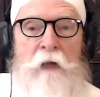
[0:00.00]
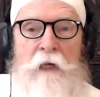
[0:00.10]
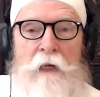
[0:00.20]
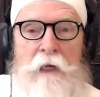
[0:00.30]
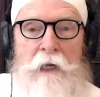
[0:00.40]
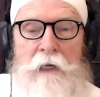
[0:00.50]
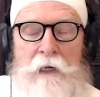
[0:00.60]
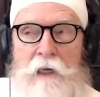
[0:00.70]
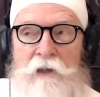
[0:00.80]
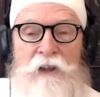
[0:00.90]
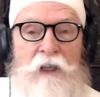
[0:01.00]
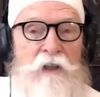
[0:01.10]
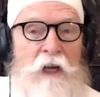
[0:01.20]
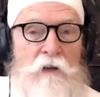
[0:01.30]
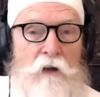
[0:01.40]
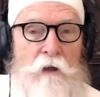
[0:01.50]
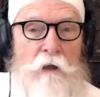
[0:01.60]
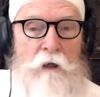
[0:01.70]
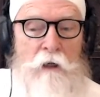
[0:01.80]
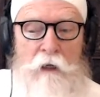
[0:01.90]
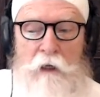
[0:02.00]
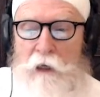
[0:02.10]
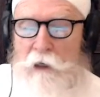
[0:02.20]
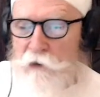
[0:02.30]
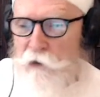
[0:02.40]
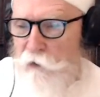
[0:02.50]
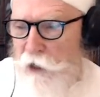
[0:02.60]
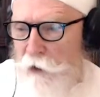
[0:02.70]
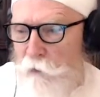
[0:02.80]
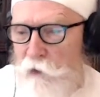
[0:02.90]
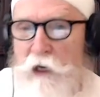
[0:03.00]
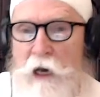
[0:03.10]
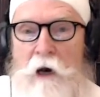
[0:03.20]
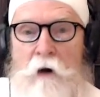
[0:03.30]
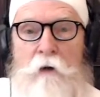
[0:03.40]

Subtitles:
in his successor. And so that was how